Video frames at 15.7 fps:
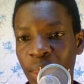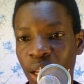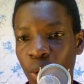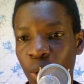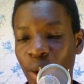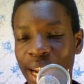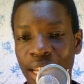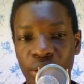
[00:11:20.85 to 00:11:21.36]

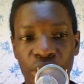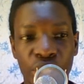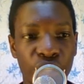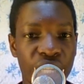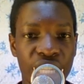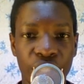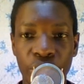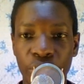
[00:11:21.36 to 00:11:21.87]
What else do
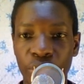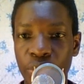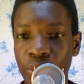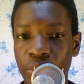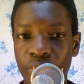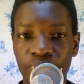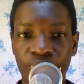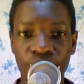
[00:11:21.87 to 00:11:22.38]
you need to
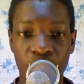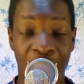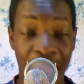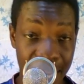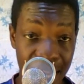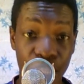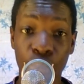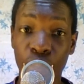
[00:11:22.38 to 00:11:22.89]
do? I
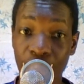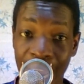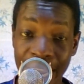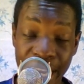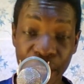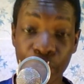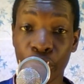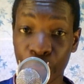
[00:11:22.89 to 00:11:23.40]

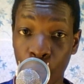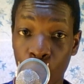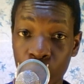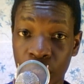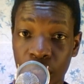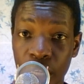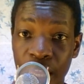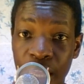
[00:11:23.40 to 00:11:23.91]
need your
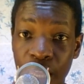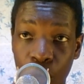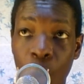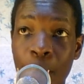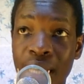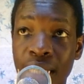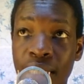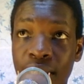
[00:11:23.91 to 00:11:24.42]
thoughts in the
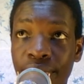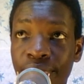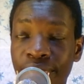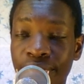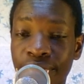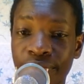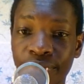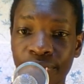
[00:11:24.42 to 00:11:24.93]
comments.
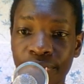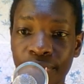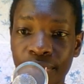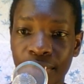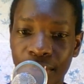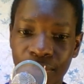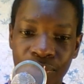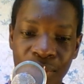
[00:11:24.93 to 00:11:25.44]

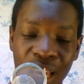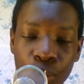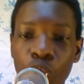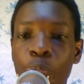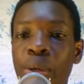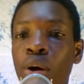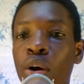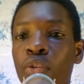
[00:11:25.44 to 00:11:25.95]
That will
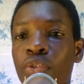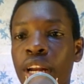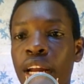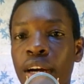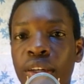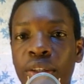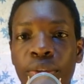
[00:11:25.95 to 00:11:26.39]
be all for now.